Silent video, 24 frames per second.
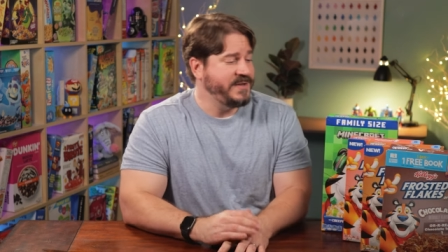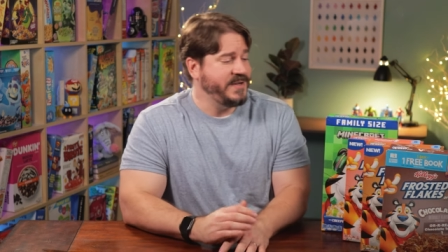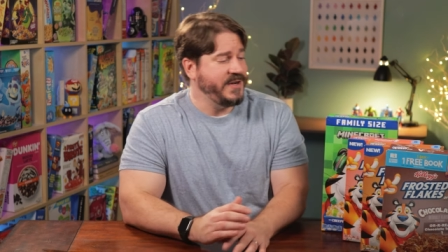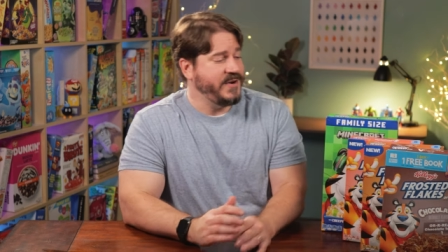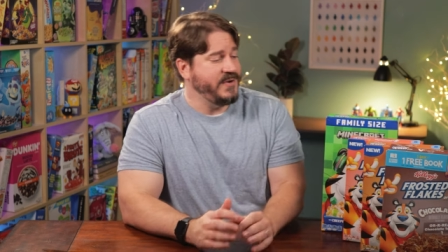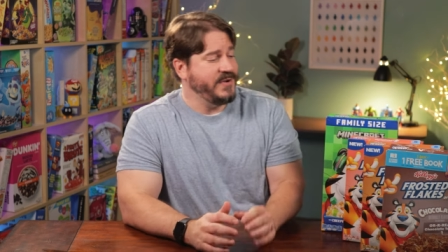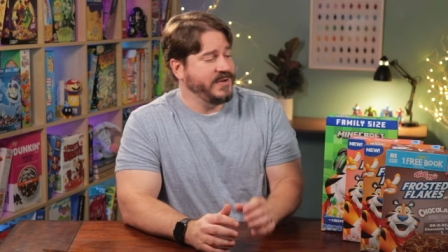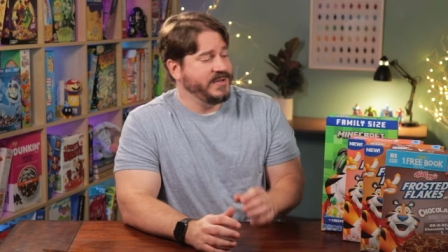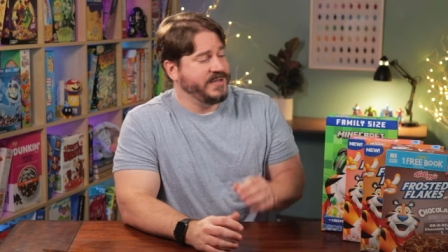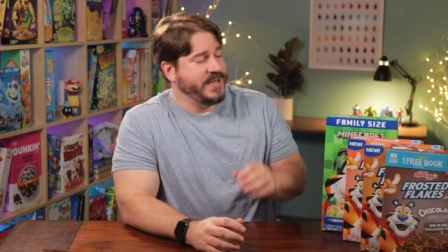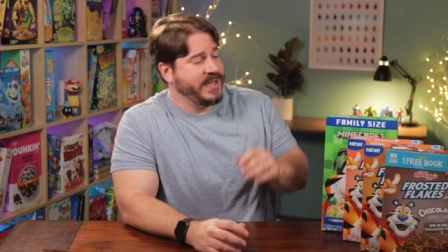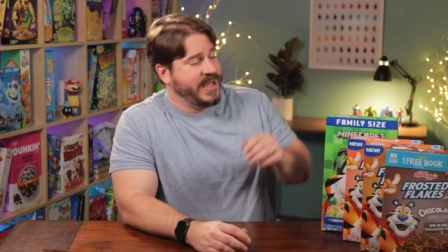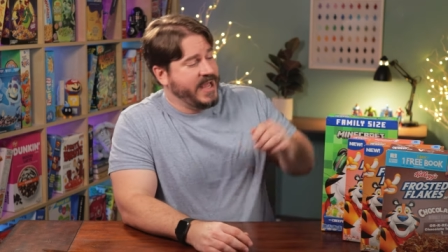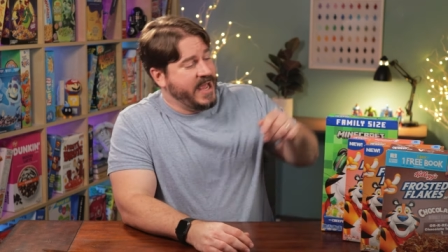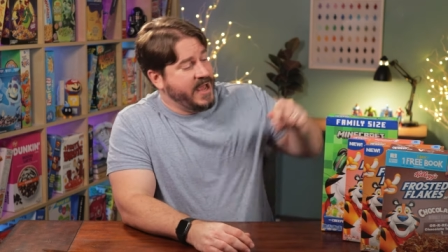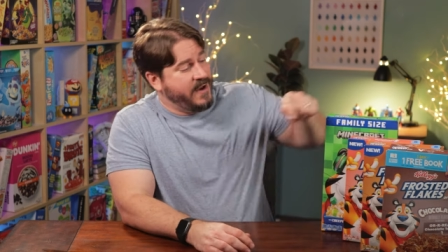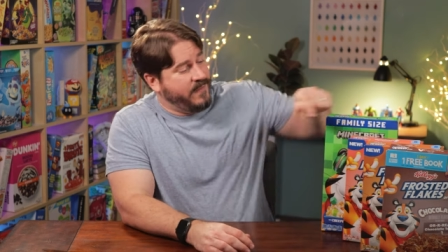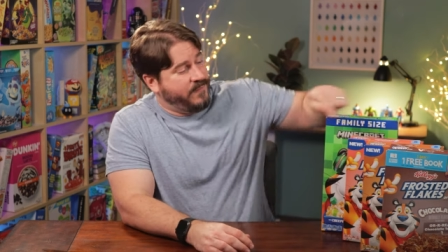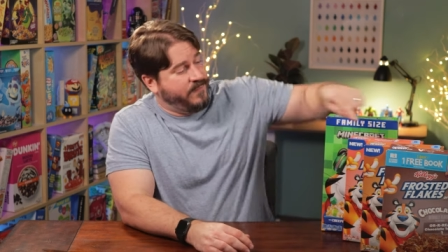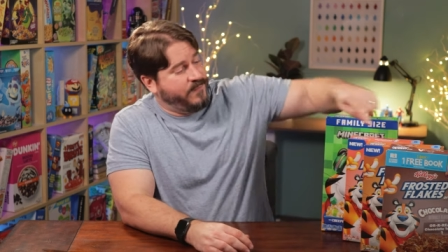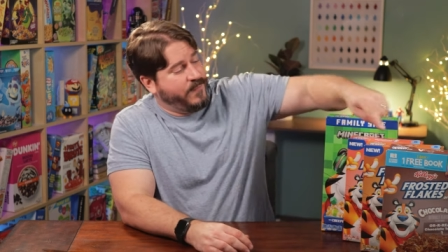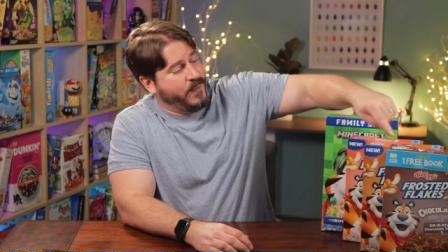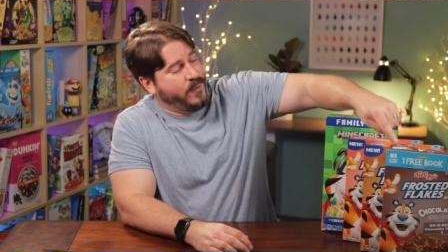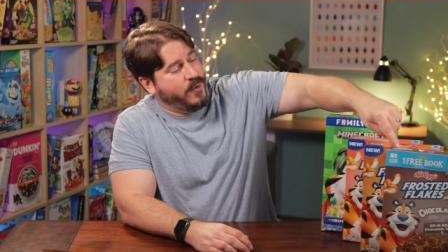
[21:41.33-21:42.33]
cereals
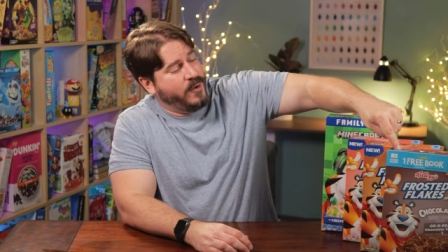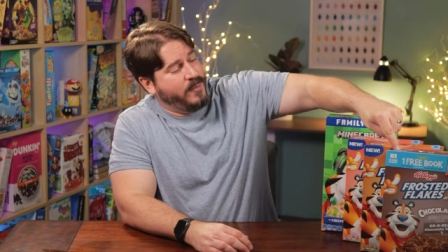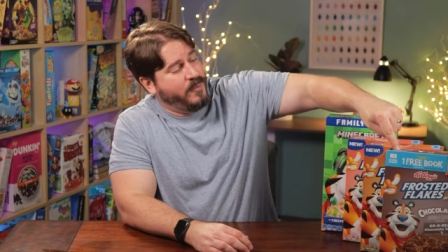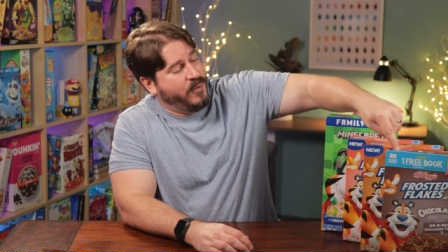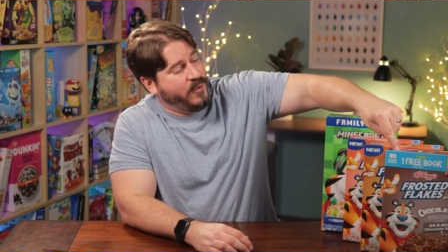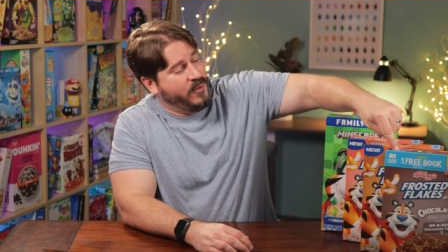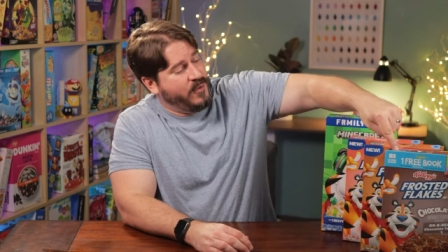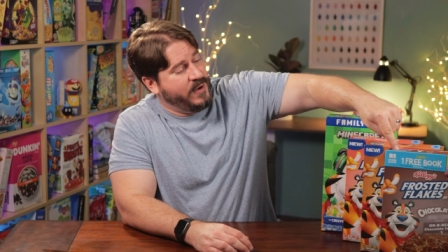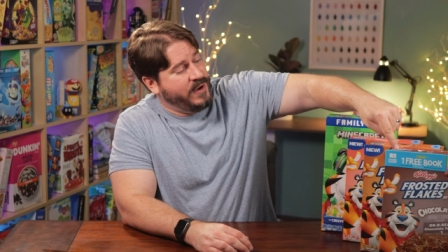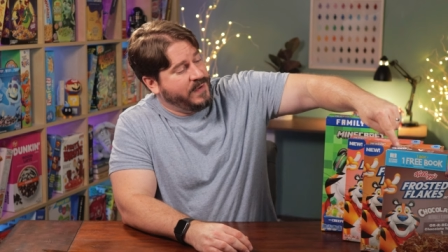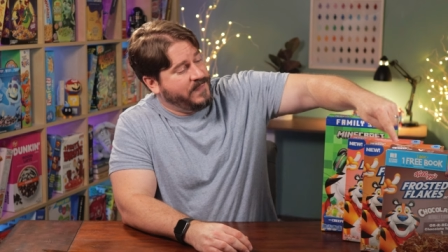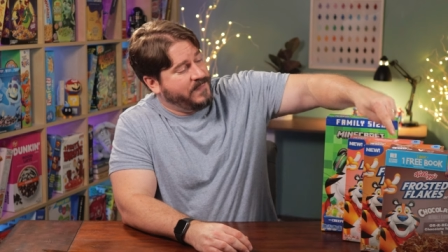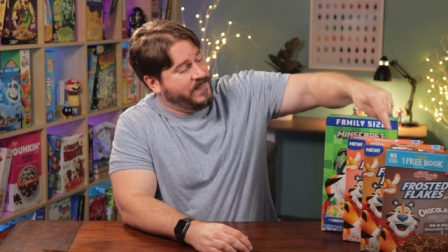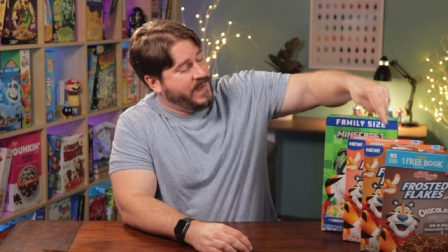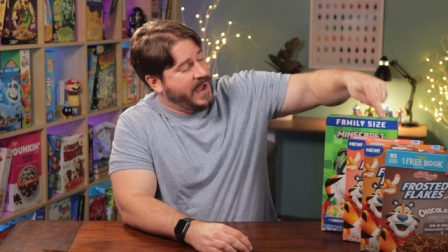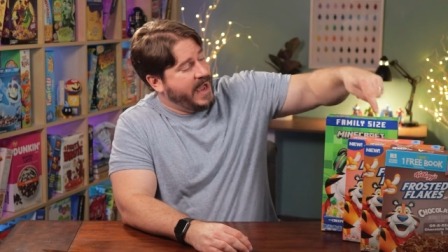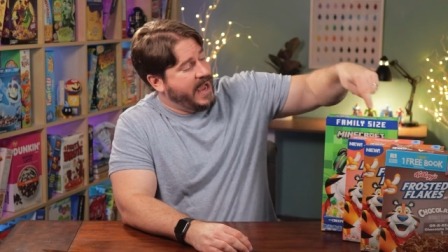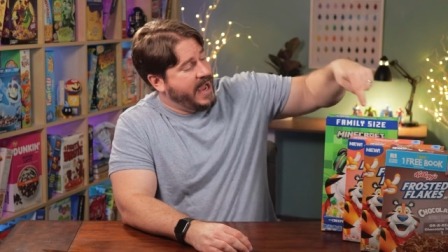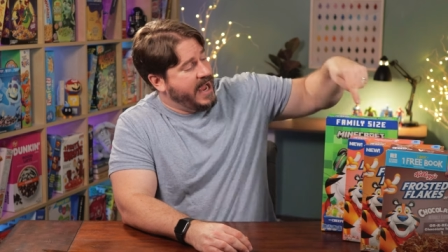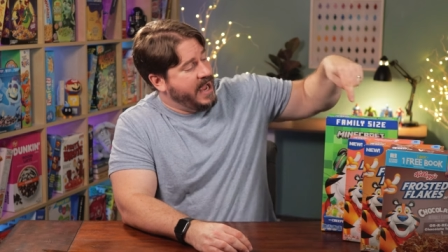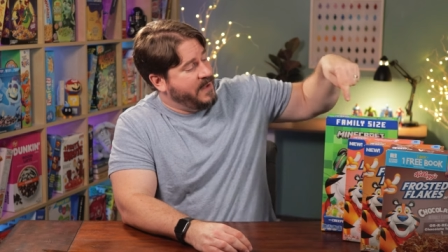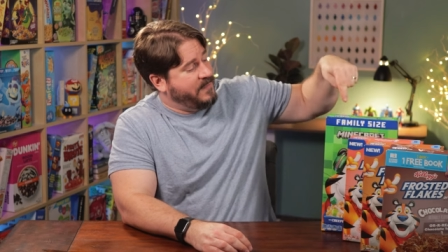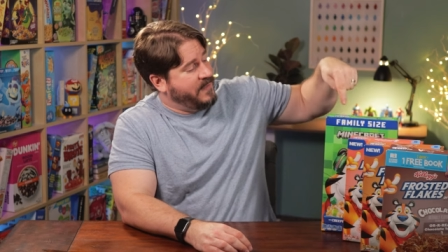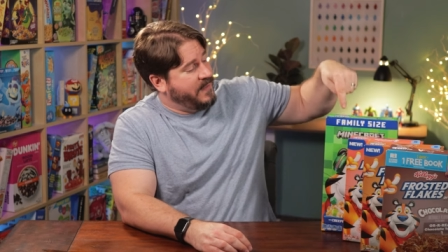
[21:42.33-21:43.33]
again
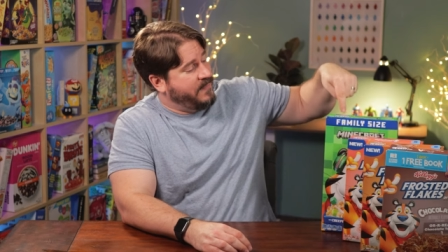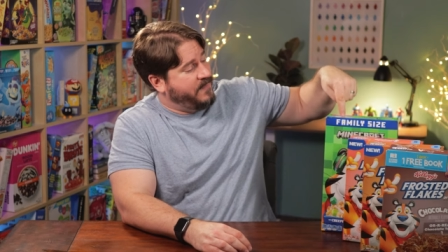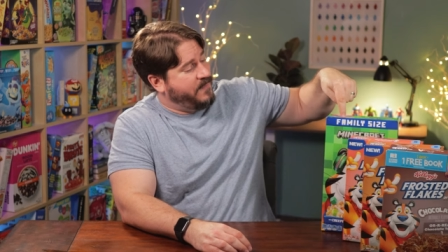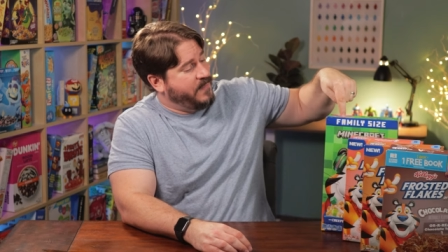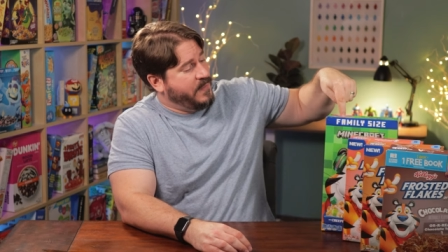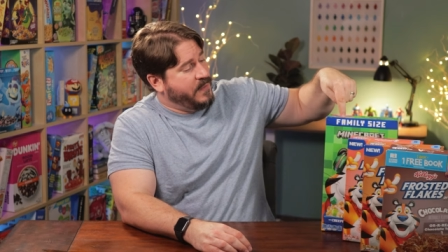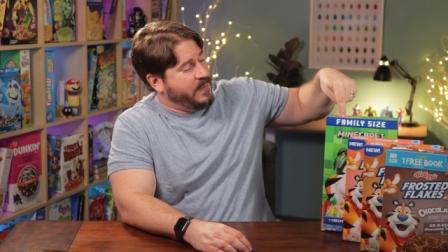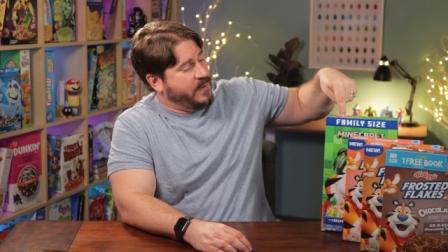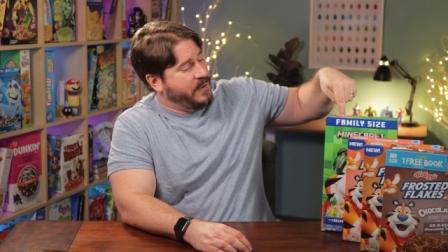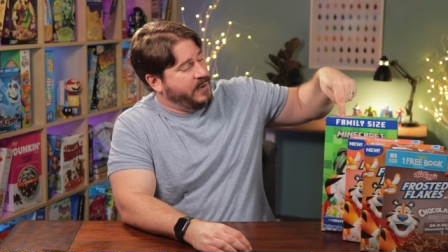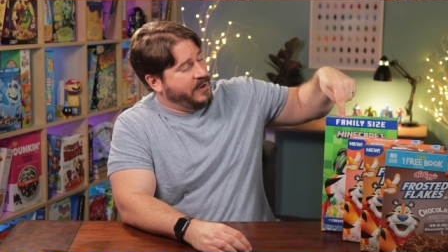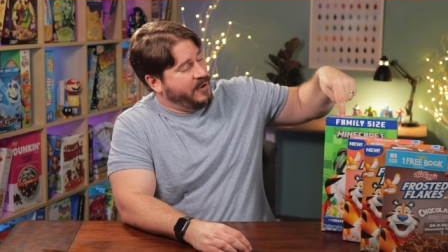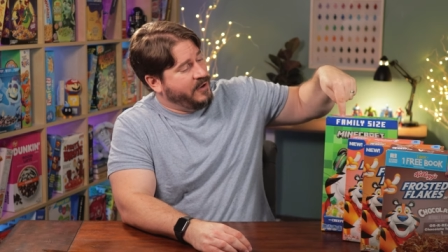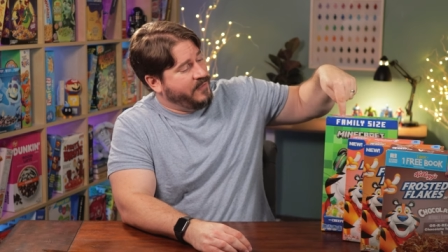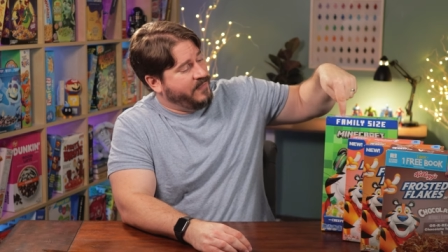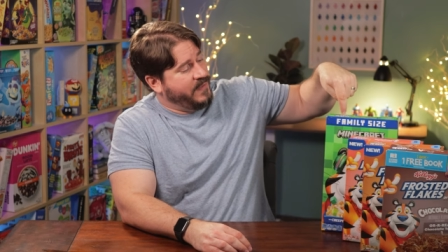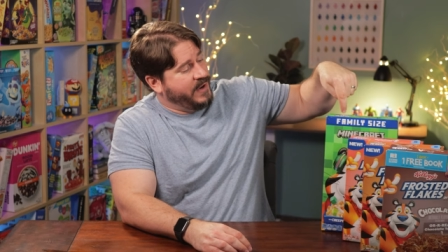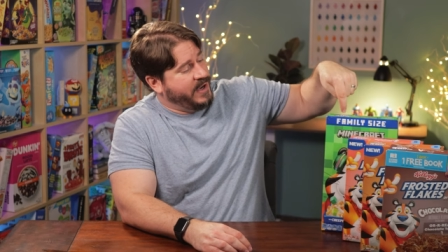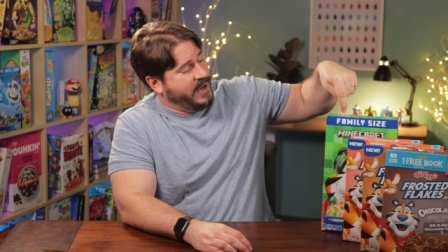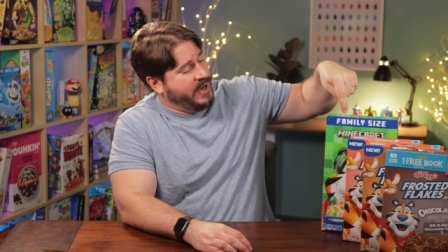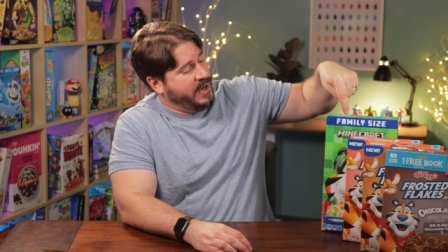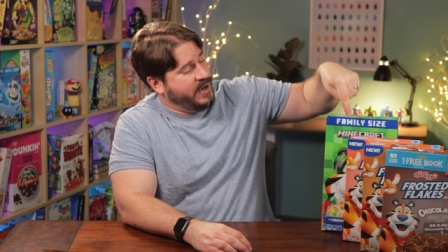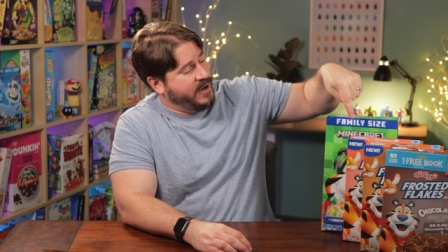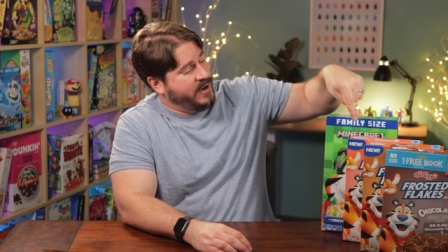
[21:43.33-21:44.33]
4.5, 4 over
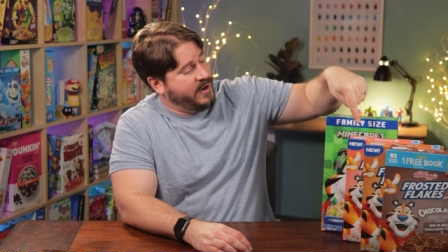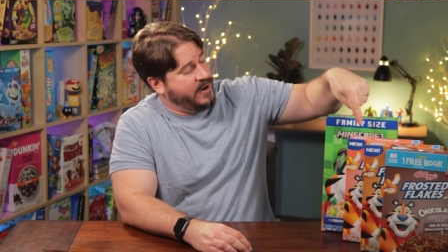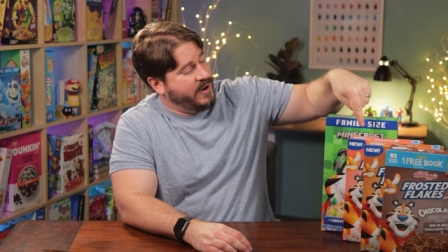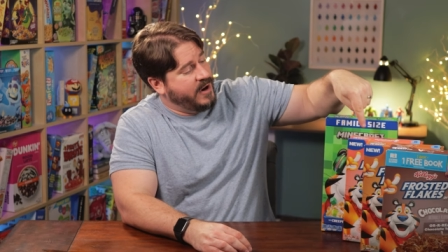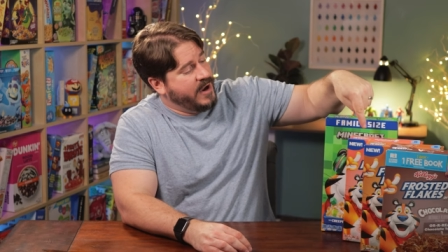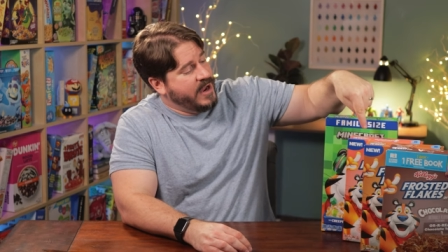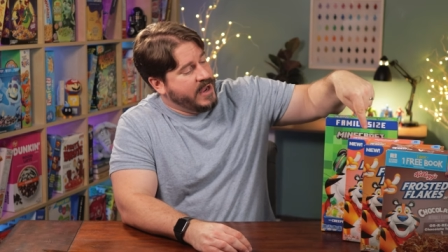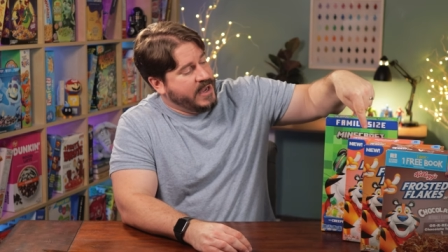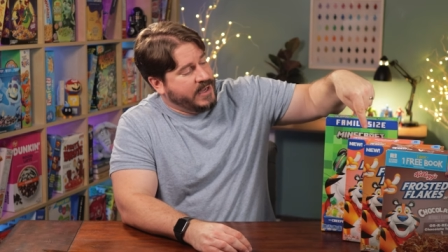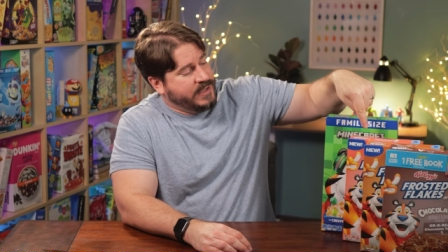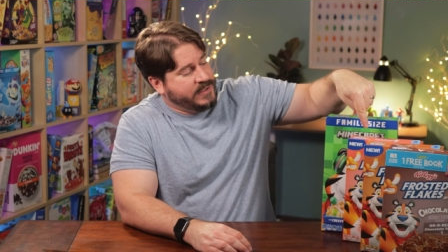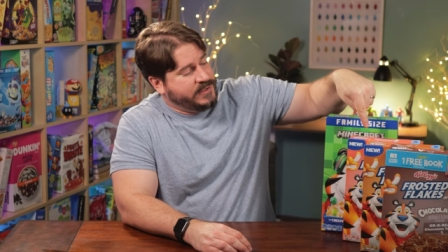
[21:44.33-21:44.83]
here,